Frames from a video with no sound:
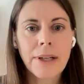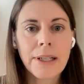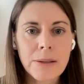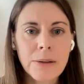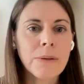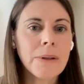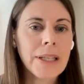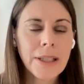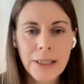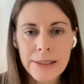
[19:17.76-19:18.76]
right? So
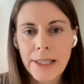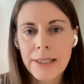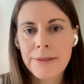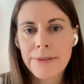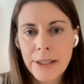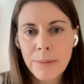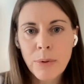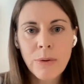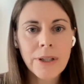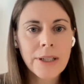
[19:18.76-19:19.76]
in the context of
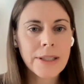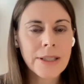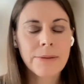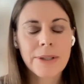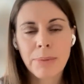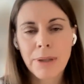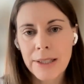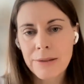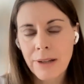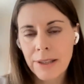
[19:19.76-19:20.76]
Singapore, this was the
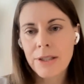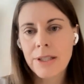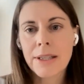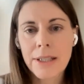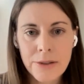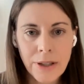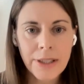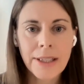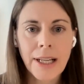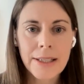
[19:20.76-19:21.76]
planned strategy that they
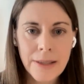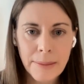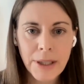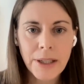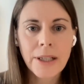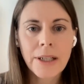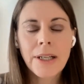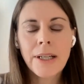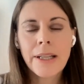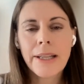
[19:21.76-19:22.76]
started last summer.
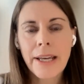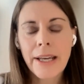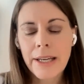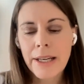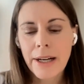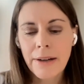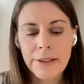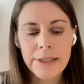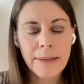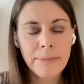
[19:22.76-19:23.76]
They,
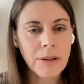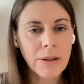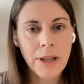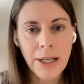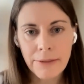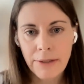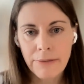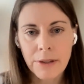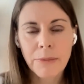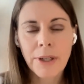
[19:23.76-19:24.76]
for example, a lot of
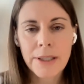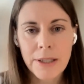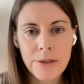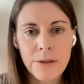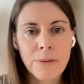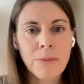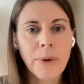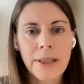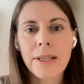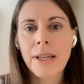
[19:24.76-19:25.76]
effort went into
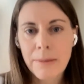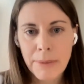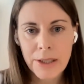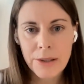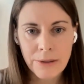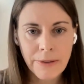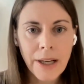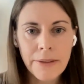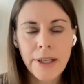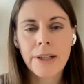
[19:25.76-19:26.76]
what the Minister of
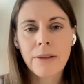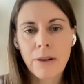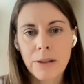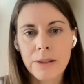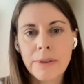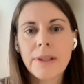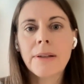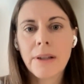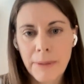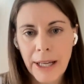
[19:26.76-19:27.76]
Health there called
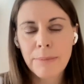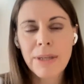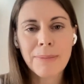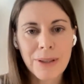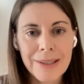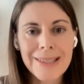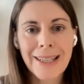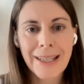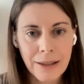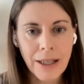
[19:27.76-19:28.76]
getting people
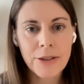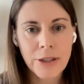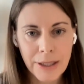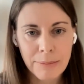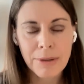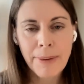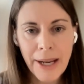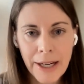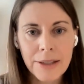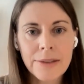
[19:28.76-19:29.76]
psychologically
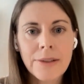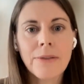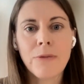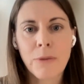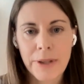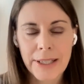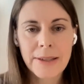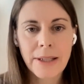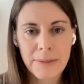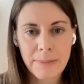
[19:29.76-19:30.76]
prepared for
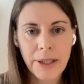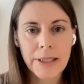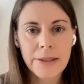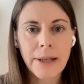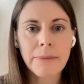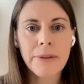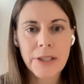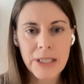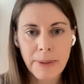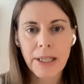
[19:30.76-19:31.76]
this experience, right? We
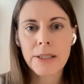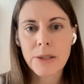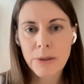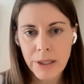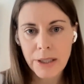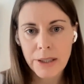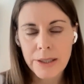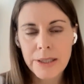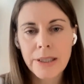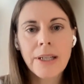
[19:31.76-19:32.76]
just spent 2
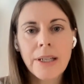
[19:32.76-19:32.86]
years